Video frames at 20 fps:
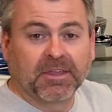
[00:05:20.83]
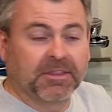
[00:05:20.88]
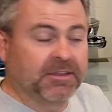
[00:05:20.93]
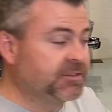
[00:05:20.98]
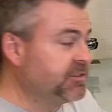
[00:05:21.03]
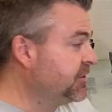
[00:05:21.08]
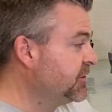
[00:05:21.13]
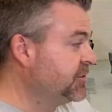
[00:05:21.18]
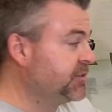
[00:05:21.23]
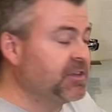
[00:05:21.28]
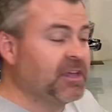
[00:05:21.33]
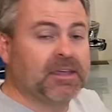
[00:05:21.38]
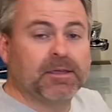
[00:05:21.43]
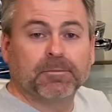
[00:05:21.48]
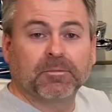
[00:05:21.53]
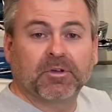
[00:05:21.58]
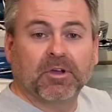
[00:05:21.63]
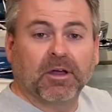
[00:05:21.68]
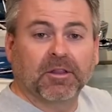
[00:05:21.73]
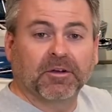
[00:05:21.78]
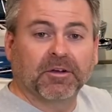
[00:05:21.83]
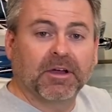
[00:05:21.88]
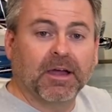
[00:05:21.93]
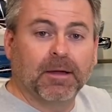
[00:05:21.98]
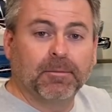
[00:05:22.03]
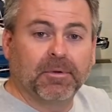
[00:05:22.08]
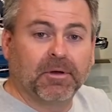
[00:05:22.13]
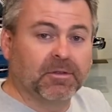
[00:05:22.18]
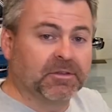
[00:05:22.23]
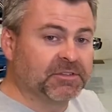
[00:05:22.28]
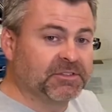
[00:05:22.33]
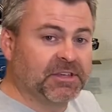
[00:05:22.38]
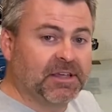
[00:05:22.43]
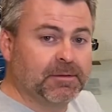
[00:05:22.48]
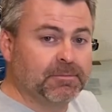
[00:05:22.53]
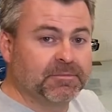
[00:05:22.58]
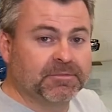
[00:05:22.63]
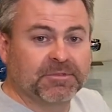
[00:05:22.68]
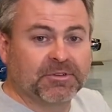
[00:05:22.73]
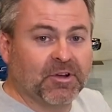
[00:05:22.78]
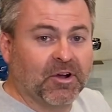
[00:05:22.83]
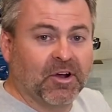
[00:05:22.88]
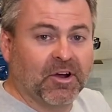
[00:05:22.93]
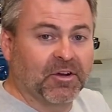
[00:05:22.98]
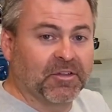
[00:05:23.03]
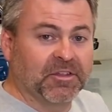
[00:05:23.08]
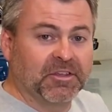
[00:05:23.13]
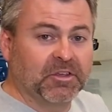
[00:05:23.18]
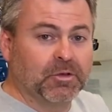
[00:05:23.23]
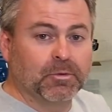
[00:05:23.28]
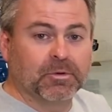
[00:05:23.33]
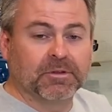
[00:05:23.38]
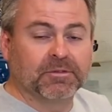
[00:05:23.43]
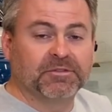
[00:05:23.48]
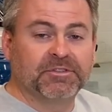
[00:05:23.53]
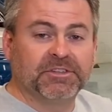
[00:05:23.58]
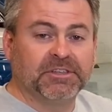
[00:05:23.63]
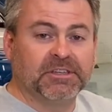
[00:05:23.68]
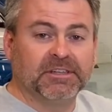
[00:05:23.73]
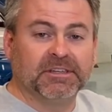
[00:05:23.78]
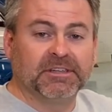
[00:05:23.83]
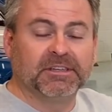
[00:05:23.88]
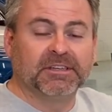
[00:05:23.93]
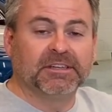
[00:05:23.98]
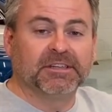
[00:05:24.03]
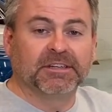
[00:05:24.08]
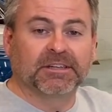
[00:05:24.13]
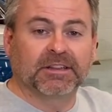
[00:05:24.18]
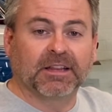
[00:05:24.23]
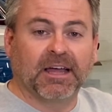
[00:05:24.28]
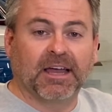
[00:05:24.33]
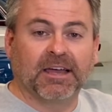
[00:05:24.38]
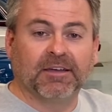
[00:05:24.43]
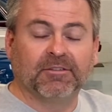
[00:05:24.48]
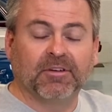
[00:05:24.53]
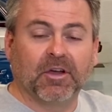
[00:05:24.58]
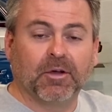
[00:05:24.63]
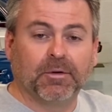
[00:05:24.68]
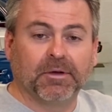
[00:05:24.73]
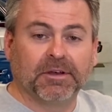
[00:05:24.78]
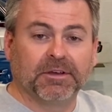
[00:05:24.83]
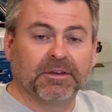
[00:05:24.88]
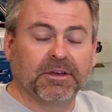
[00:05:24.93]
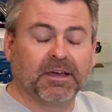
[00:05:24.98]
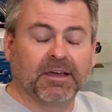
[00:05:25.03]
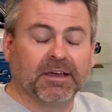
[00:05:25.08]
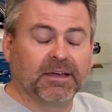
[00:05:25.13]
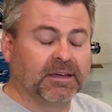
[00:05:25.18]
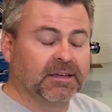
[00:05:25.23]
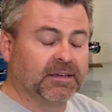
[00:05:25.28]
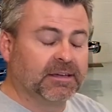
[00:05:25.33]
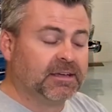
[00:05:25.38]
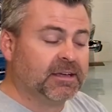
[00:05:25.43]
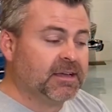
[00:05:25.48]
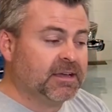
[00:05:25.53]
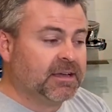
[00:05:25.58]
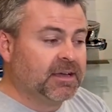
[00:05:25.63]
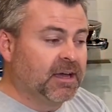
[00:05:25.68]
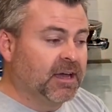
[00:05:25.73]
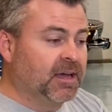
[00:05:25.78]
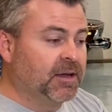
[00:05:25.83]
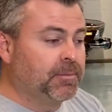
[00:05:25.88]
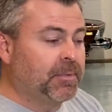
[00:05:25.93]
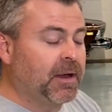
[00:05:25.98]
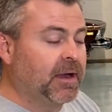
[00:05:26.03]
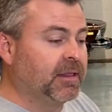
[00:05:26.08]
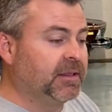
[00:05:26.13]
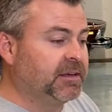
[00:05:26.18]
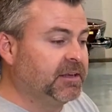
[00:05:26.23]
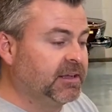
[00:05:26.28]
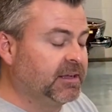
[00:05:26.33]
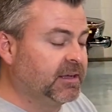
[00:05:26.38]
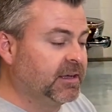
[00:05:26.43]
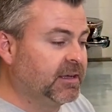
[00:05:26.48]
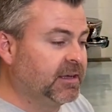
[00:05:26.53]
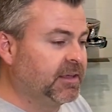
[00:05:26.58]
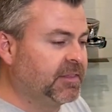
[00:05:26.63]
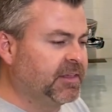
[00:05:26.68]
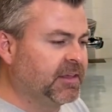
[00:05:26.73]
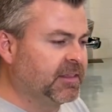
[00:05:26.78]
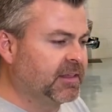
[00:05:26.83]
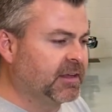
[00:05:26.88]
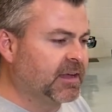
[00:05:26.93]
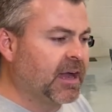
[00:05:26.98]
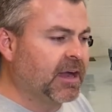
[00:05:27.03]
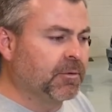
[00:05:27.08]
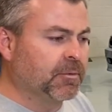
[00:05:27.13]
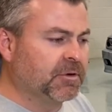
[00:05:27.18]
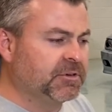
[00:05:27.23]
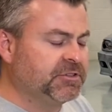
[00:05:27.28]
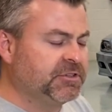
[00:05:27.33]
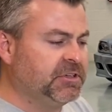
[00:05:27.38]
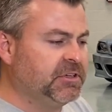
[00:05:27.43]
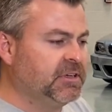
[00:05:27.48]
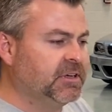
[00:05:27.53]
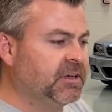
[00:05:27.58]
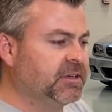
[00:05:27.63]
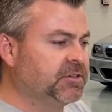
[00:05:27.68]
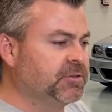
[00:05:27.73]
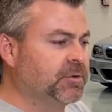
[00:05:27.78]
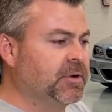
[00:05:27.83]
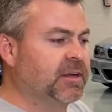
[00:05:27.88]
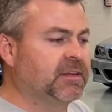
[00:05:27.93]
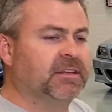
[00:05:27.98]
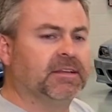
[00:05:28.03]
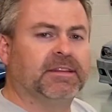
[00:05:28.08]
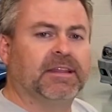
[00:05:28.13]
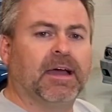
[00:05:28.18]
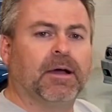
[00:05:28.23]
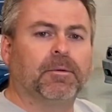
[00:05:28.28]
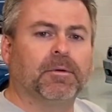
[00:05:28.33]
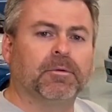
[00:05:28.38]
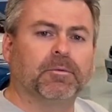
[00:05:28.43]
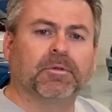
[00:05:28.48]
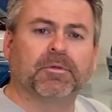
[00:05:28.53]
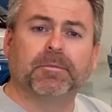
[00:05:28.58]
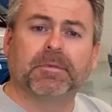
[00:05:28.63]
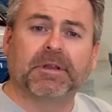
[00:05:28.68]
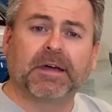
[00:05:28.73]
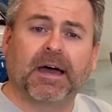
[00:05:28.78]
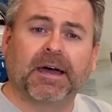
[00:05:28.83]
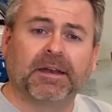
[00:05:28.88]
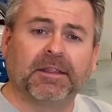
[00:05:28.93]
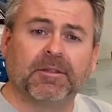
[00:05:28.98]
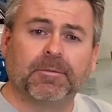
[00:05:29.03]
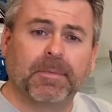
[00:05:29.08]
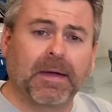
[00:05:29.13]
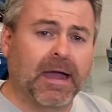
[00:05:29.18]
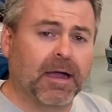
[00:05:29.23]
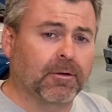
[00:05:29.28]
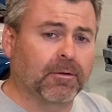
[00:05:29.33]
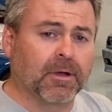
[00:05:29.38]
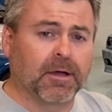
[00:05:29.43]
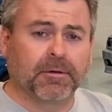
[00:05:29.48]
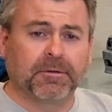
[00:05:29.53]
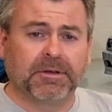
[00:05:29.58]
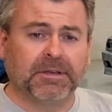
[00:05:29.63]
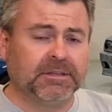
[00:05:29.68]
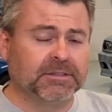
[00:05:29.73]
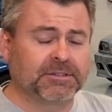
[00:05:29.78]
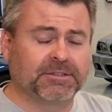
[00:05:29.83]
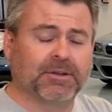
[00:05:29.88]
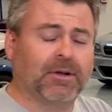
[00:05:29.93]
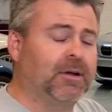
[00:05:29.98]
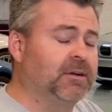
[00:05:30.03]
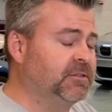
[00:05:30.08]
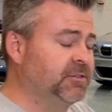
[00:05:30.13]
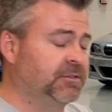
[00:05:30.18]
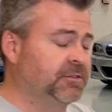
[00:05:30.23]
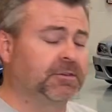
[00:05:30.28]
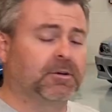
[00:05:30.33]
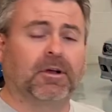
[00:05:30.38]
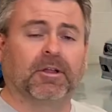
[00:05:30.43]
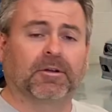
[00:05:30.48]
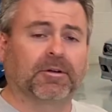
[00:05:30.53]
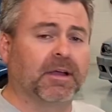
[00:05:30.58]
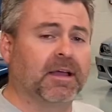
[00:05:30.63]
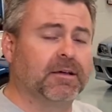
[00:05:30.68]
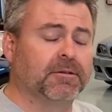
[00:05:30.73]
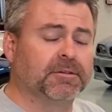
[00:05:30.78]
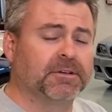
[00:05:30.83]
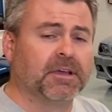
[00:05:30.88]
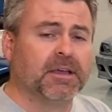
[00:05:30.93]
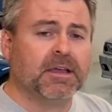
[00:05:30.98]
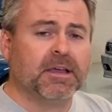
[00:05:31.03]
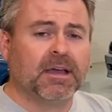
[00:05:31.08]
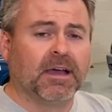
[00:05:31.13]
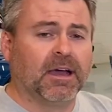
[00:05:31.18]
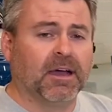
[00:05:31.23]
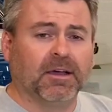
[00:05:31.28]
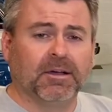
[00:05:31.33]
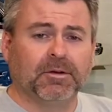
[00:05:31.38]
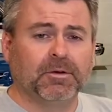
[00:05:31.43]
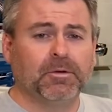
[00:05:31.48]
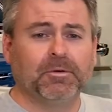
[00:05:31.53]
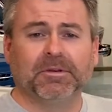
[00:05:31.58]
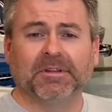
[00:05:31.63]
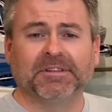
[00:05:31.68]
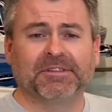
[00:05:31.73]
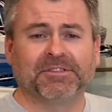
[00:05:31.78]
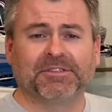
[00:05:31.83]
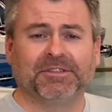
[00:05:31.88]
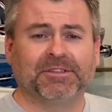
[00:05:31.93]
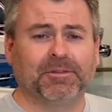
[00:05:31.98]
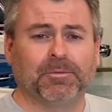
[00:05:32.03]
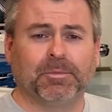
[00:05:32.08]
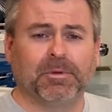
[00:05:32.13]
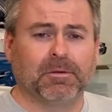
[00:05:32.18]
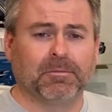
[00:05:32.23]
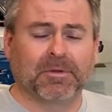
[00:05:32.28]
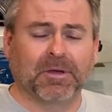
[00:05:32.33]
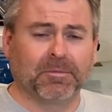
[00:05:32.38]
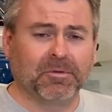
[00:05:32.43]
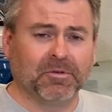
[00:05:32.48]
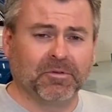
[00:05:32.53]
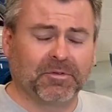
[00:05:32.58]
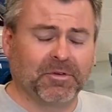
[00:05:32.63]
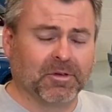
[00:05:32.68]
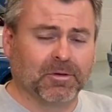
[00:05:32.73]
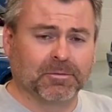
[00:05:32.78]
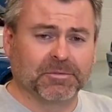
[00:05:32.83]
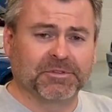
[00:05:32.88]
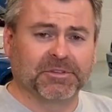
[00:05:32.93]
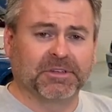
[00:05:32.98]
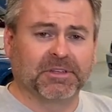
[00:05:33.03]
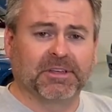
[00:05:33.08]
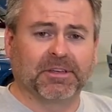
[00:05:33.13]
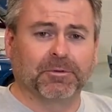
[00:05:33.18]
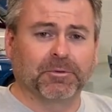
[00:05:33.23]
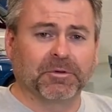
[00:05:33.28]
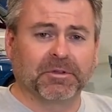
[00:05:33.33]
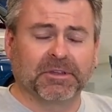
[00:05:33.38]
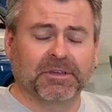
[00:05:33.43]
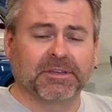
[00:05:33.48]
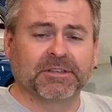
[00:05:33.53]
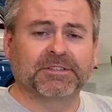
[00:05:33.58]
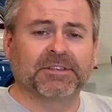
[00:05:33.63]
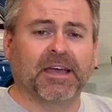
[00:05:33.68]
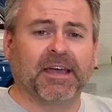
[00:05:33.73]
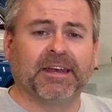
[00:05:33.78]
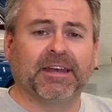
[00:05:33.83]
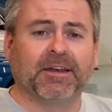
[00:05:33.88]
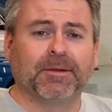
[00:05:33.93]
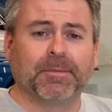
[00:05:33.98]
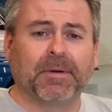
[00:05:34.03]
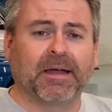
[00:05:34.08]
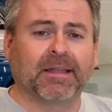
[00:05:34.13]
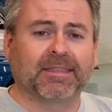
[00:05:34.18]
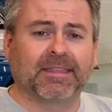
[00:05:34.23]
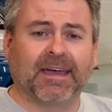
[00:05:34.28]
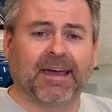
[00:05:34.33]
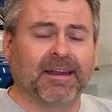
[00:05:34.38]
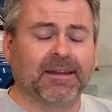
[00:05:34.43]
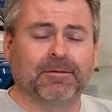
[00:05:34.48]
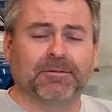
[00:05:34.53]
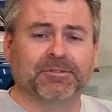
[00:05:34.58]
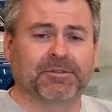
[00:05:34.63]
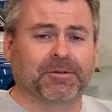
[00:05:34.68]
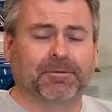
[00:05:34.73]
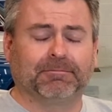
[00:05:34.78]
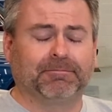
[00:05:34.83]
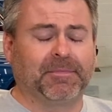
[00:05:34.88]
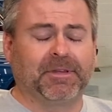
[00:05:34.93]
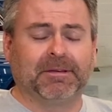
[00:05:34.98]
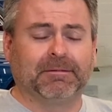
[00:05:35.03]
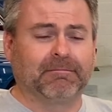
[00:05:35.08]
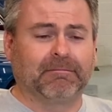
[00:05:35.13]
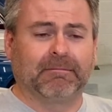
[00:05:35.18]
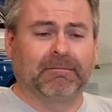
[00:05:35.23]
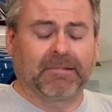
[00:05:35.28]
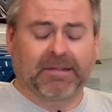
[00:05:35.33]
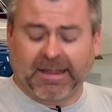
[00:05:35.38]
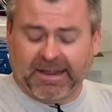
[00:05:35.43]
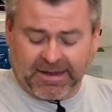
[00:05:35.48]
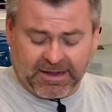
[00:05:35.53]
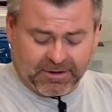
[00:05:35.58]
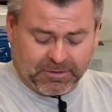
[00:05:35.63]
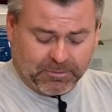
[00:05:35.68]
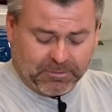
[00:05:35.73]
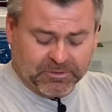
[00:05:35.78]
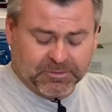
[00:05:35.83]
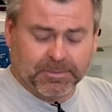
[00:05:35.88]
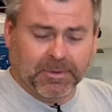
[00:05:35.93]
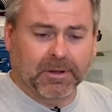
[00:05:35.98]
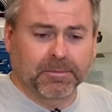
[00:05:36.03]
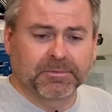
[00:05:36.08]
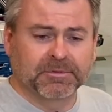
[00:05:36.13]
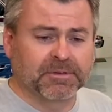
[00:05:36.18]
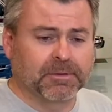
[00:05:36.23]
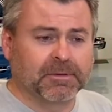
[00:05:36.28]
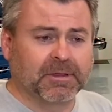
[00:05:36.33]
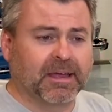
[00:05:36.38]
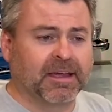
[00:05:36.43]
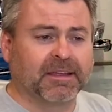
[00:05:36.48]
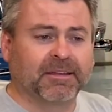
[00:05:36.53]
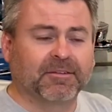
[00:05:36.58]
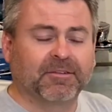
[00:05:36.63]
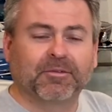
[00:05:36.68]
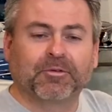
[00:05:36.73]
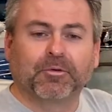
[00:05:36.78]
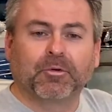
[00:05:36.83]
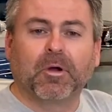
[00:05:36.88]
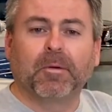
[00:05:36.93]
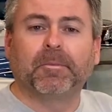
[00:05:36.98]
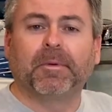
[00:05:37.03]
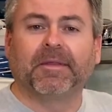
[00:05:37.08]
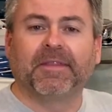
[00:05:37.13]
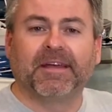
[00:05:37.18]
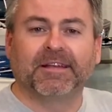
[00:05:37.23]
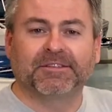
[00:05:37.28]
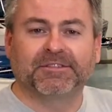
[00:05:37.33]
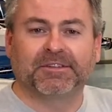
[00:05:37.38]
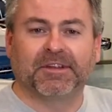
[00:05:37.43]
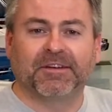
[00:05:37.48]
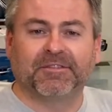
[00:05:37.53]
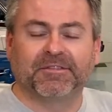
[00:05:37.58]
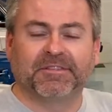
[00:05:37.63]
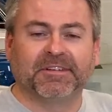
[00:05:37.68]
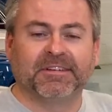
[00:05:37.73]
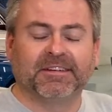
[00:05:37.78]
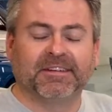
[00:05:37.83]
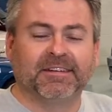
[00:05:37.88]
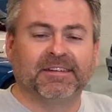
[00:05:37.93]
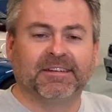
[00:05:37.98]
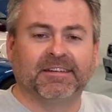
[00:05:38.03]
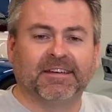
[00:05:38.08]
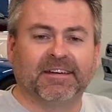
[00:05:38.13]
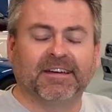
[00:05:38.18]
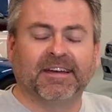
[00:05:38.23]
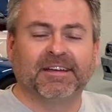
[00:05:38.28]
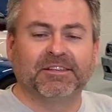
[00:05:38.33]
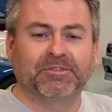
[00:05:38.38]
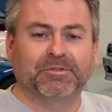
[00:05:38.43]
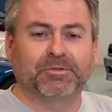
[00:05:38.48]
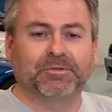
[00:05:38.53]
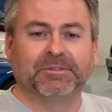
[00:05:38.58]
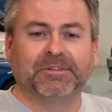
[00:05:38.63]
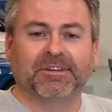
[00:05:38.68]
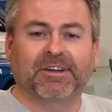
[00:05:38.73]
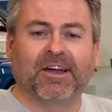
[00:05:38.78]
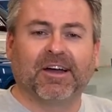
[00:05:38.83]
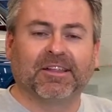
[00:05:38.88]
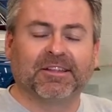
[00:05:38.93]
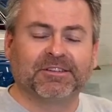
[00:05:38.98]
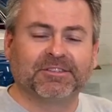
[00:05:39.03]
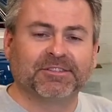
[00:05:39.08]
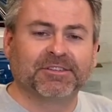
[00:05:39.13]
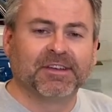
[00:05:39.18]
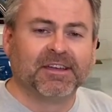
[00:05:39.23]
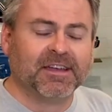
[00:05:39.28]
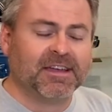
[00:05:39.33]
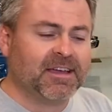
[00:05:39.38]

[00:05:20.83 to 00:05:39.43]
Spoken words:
This is the same color combo, the same car that you would have seen in Clive Owen piloting. I think Guy Ritchie directed that one with Madonna in the background. He's tossing her all around. Who didn't see the BMW films and get really excited about that? It was, I mean, I got goosebumps. I mean, I grew up on that stuff in high school and college.